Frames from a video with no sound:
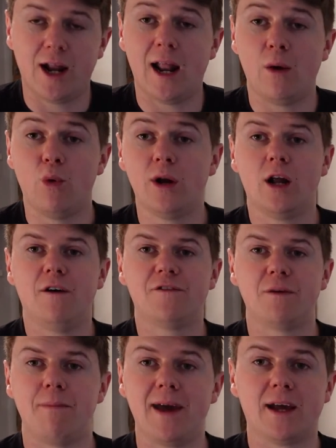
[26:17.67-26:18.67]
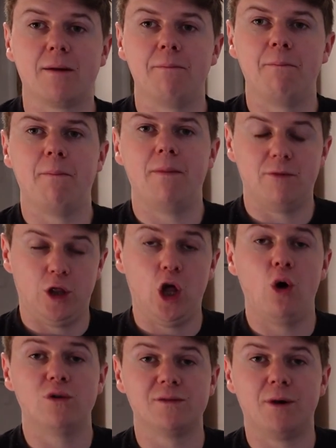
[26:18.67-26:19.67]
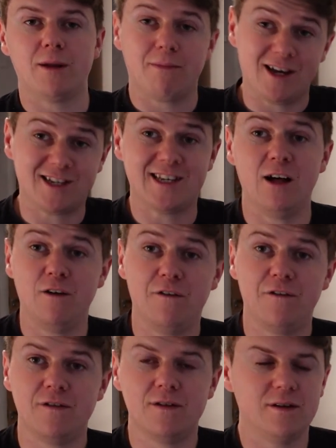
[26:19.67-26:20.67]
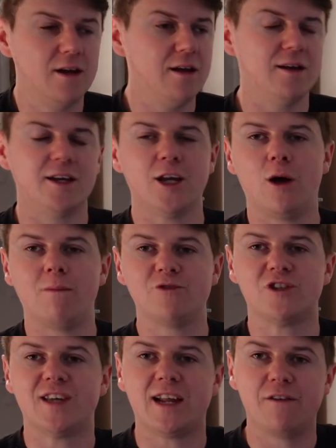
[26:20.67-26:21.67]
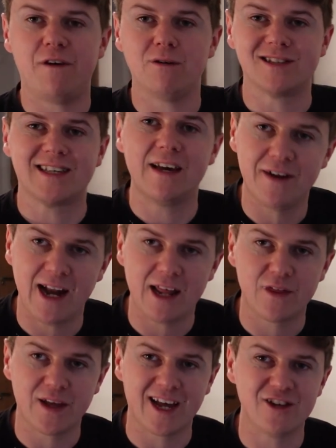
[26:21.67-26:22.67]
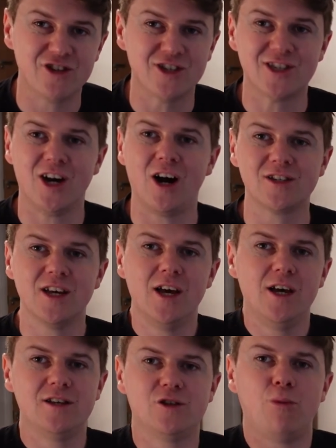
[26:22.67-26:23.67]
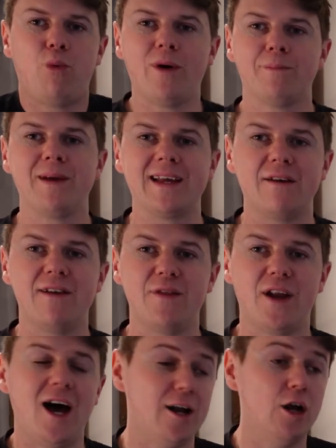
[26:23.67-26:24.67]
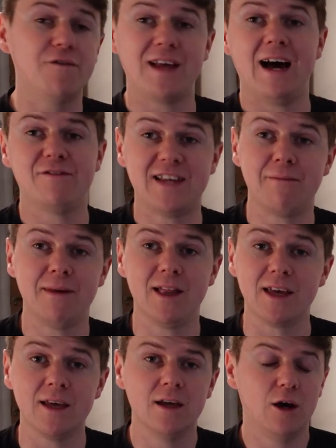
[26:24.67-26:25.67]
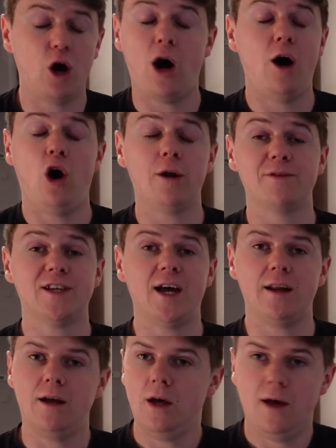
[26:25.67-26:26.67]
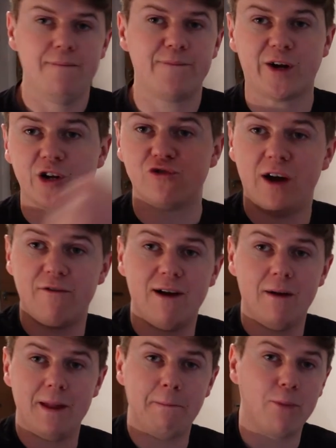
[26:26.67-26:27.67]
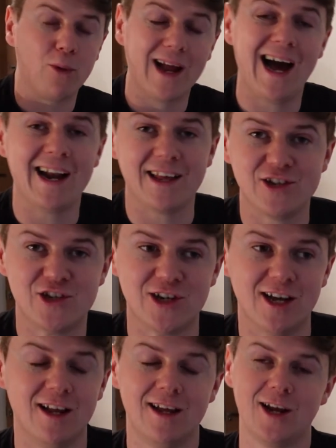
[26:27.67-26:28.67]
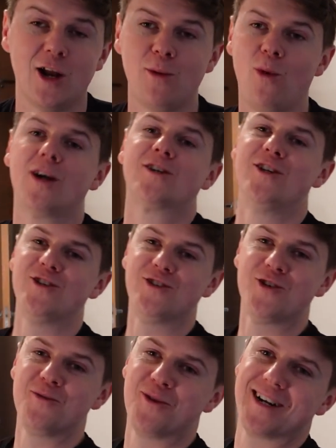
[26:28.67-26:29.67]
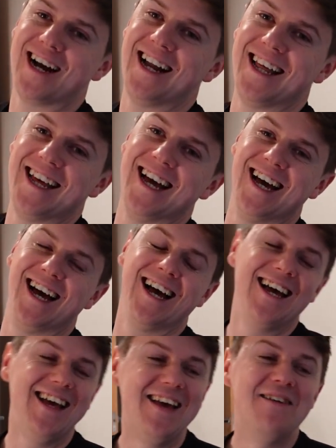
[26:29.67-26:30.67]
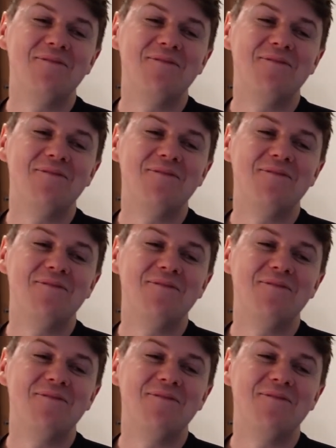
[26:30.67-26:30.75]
And I would love to make loads of money myself. You know, I'm just saying, if I was given anything, it just sucks. There's no point being given anything. I'd love to have 10 milli, 100%, freaking drive around that Bugatti and shit. You know, what color is your Bugatti?